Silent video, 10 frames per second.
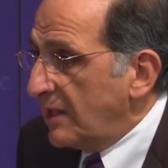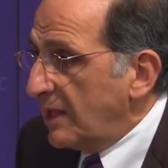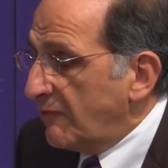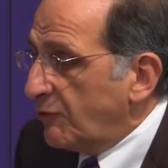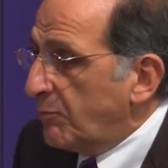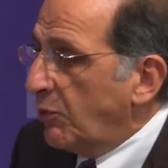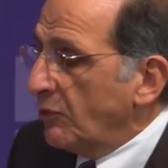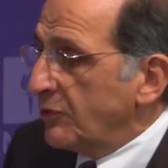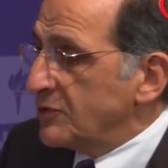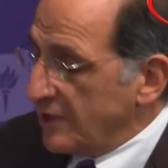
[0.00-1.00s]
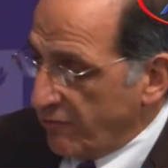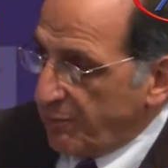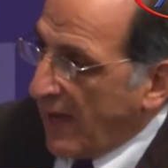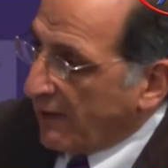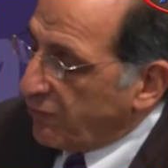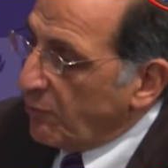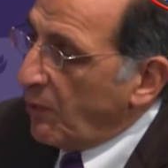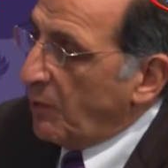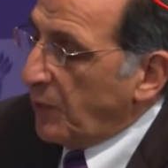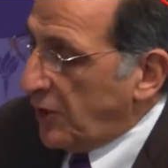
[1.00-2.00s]
if you pull yourself back from
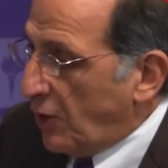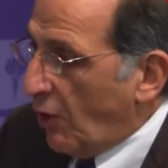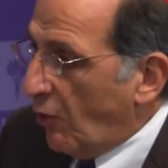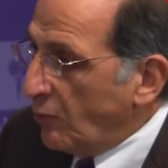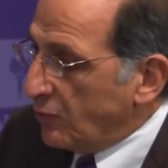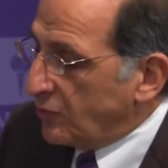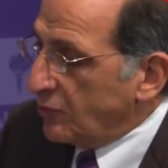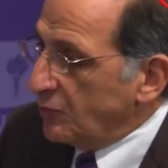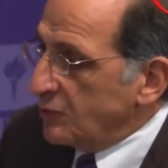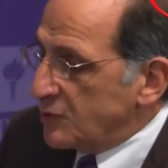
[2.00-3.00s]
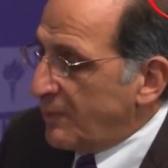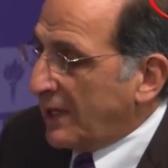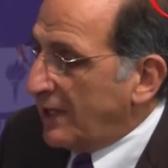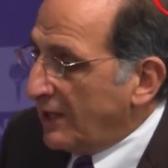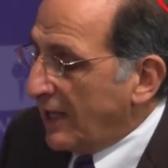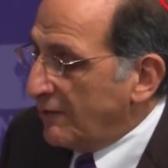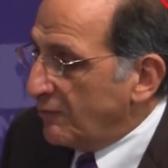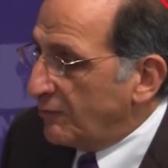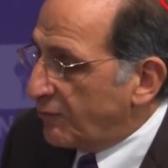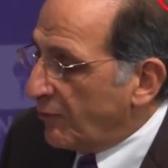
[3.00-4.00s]
what we know to speculate
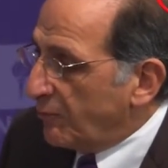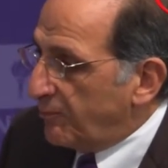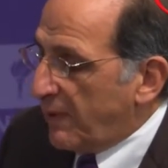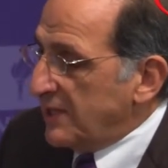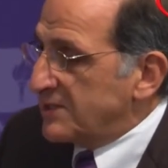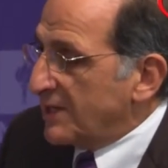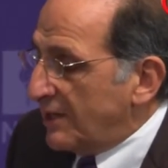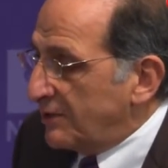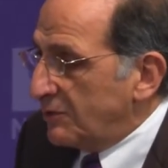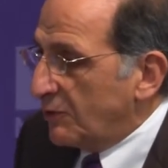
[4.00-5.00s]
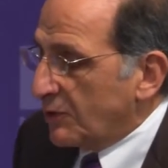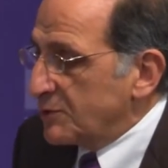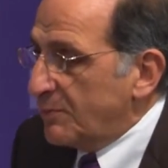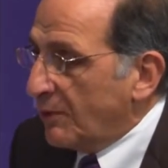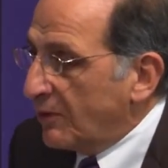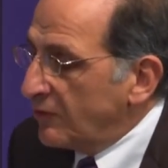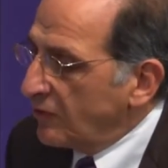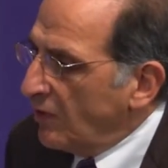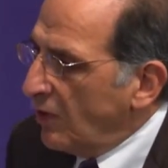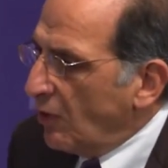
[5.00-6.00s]
from based on your experience,
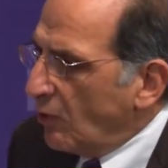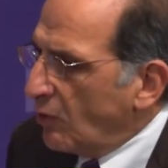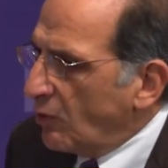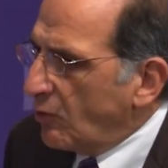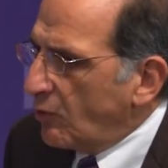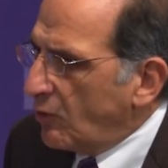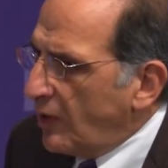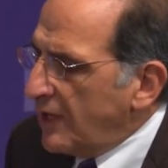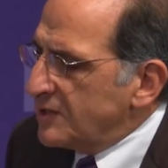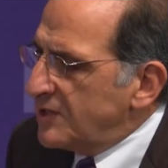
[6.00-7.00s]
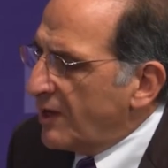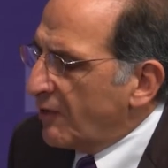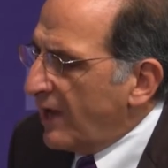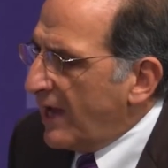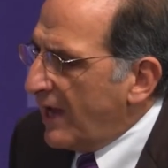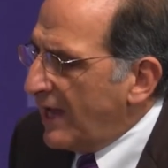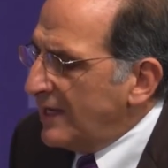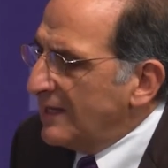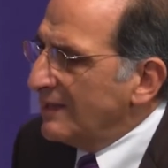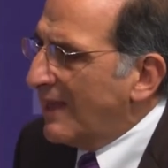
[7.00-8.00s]
is there
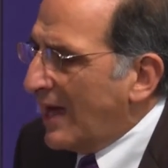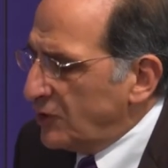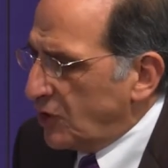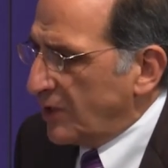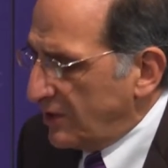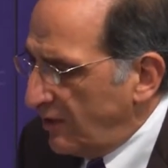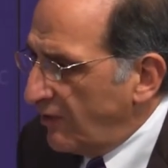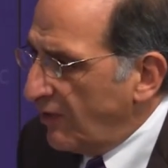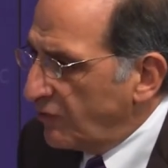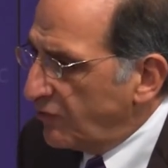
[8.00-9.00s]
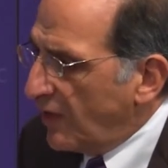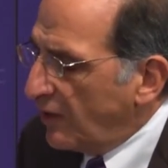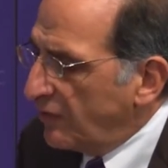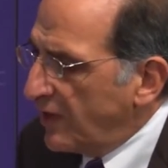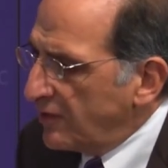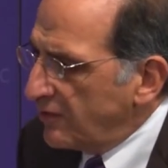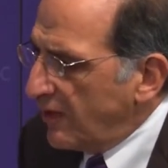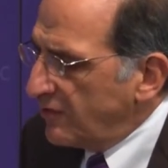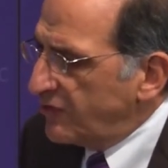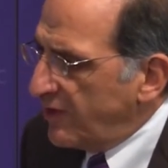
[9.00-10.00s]
any logic to this that, that,
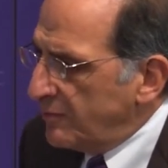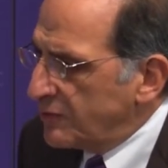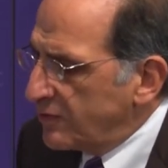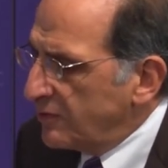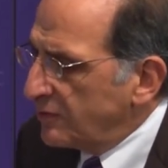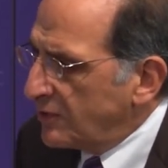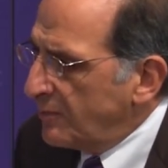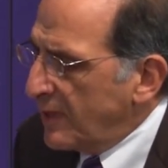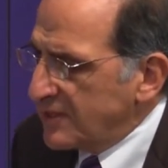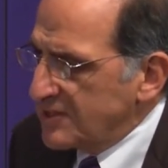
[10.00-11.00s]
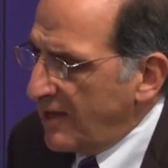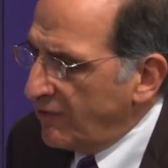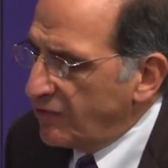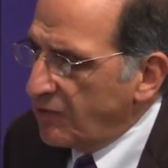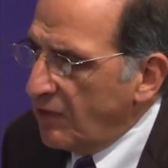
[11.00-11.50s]
that seems to, to make sense